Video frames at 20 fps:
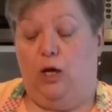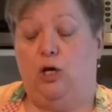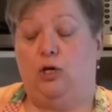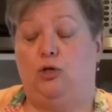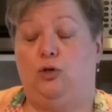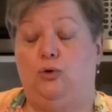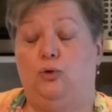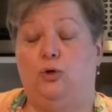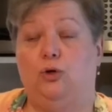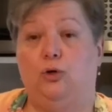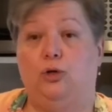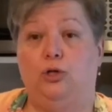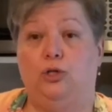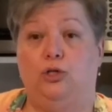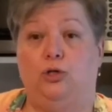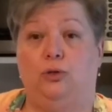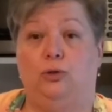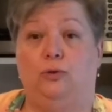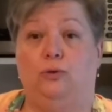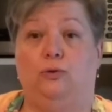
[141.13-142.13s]
you could
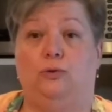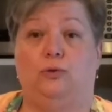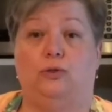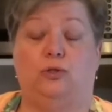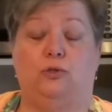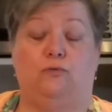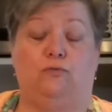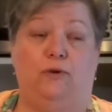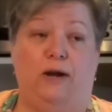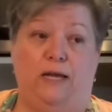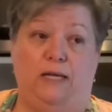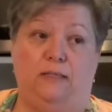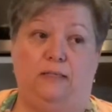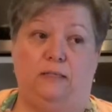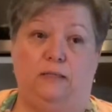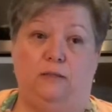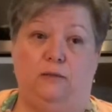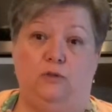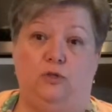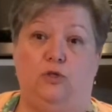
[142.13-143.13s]
use
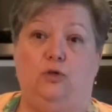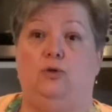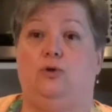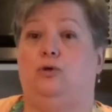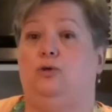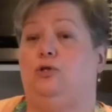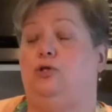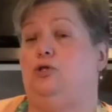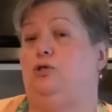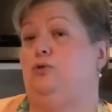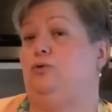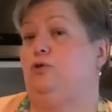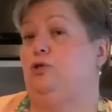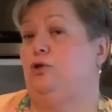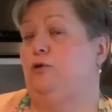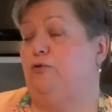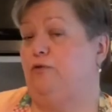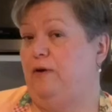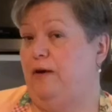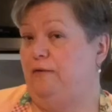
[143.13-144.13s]
raisins, you could use
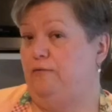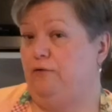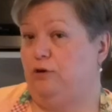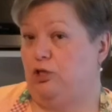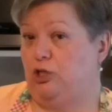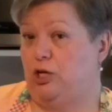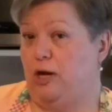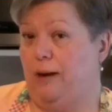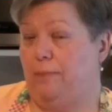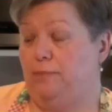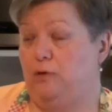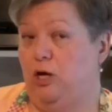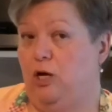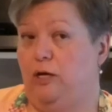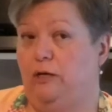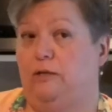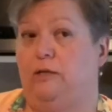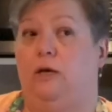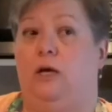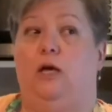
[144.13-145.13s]
your favorite chopped
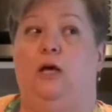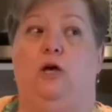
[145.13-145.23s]
nut,